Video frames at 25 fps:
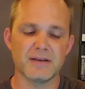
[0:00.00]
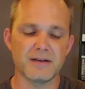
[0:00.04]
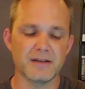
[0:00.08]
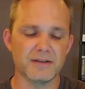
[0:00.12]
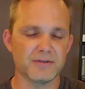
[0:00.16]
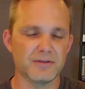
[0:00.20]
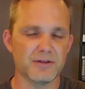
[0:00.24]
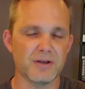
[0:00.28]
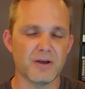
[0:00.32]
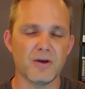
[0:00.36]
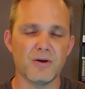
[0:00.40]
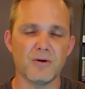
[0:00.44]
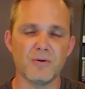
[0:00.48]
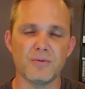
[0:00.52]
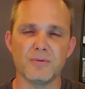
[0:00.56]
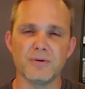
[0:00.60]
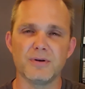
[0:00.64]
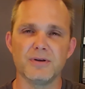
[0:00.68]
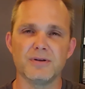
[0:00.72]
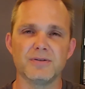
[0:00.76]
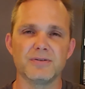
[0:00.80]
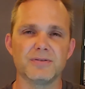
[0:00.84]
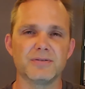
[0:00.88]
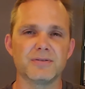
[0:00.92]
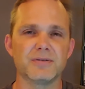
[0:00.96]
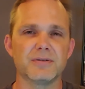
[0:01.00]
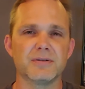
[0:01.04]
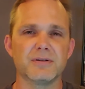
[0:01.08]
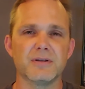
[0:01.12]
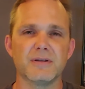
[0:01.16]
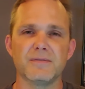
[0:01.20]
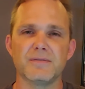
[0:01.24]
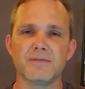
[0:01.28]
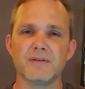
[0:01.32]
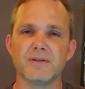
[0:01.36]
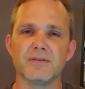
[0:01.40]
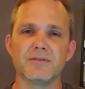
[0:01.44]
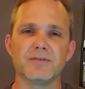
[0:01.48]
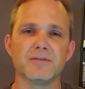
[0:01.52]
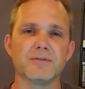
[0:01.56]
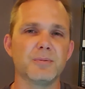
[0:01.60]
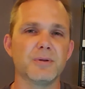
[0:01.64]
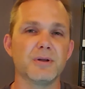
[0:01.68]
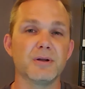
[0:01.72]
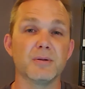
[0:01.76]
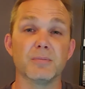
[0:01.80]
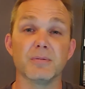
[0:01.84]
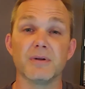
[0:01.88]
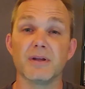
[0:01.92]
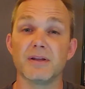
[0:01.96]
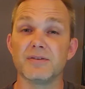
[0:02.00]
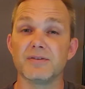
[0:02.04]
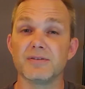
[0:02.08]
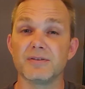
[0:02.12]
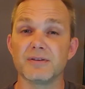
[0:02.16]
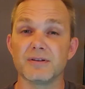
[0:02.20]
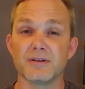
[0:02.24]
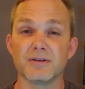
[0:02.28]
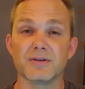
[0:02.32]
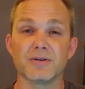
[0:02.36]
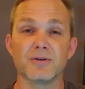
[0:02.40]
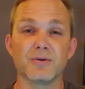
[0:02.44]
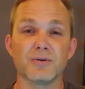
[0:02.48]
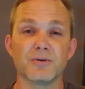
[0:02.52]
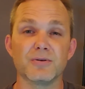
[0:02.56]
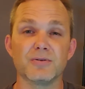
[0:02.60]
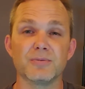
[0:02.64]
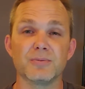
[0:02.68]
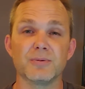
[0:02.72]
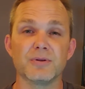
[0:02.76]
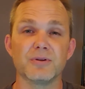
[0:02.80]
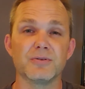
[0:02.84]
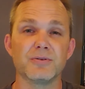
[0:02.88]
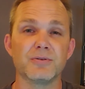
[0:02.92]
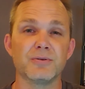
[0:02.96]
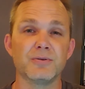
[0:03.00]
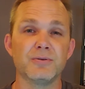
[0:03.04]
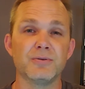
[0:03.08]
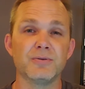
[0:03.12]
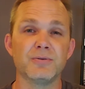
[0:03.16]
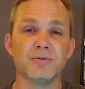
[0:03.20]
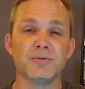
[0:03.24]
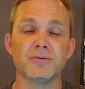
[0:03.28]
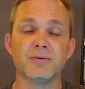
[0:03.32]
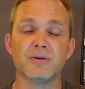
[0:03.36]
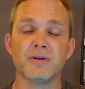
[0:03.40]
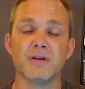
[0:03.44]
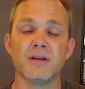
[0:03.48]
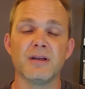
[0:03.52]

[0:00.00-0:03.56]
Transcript: As always, if this has been a blessing and encouragement to you,